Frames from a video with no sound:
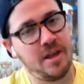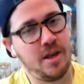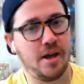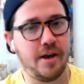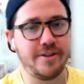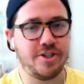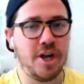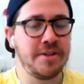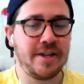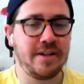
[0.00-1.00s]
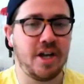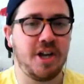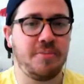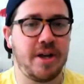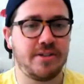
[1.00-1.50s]
Uh, Giants and
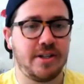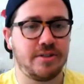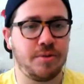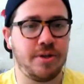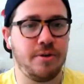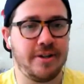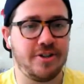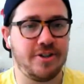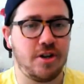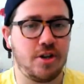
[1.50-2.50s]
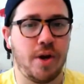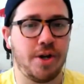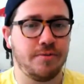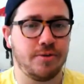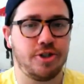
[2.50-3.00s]
Diamondbacks. Next one here, you got Johnny Cueto
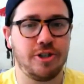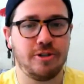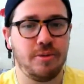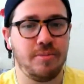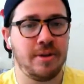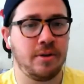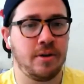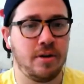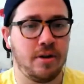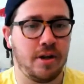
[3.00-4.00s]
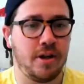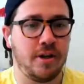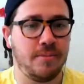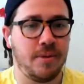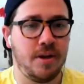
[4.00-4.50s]
over Shelby Miller.
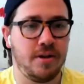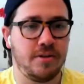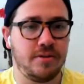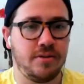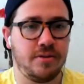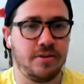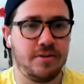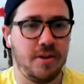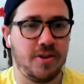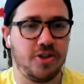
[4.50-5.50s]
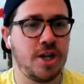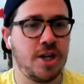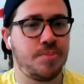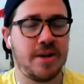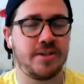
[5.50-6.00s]
Um, Giants
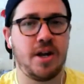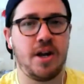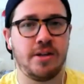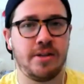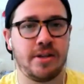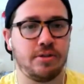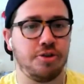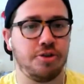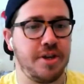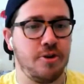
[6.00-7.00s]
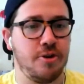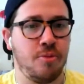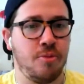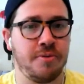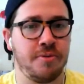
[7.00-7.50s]
bats I, like a little bit here
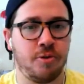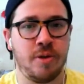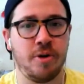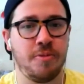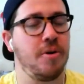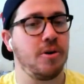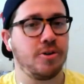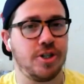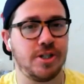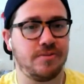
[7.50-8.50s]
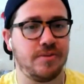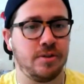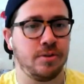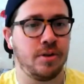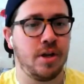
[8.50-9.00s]
more. Great ballpark, Chase
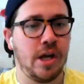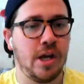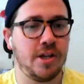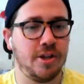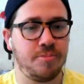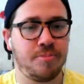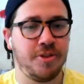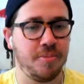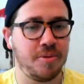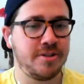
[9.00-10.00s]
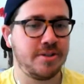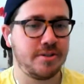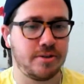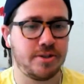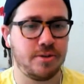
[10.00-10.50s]
Field. The the prices
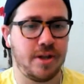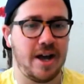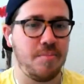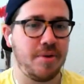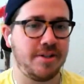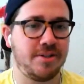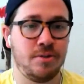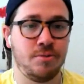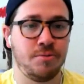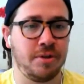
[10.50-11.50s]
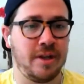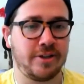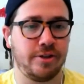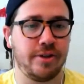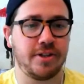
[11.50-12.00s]
are still high, but I still really
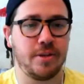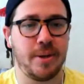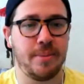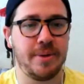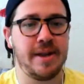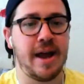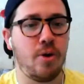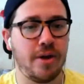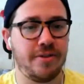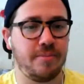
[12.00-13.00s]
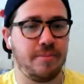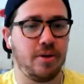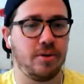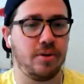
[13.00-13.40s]
actually like them. I mean, now I think Belt